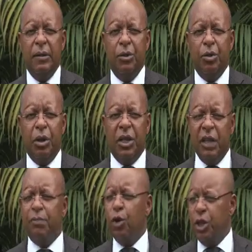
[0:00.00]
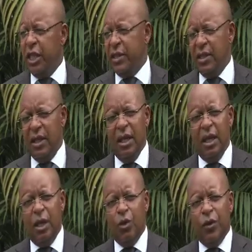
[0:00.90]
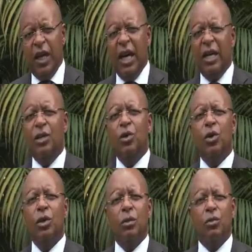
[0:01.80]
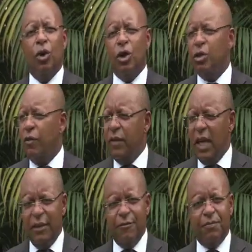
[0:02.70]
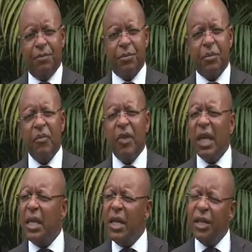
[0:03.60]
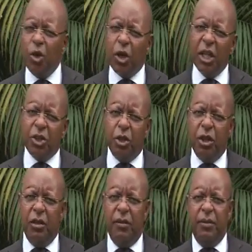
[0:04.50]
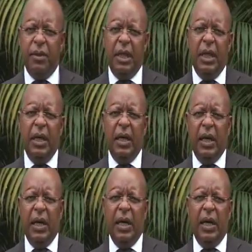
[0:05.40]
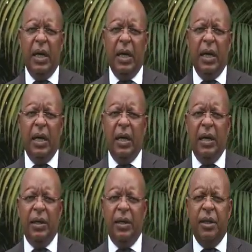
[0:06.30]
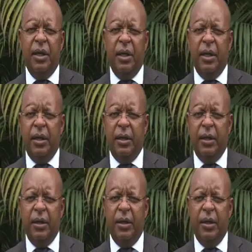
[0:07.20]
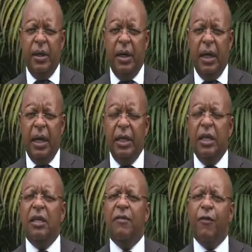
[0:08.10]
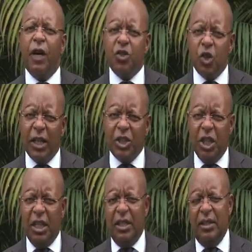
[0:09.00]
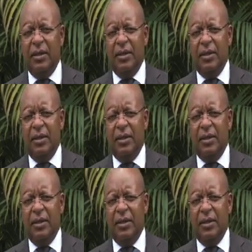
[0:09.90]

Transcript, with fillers: you know, great projects in Othaya, in all walks of life, in education, in, in infrastructure,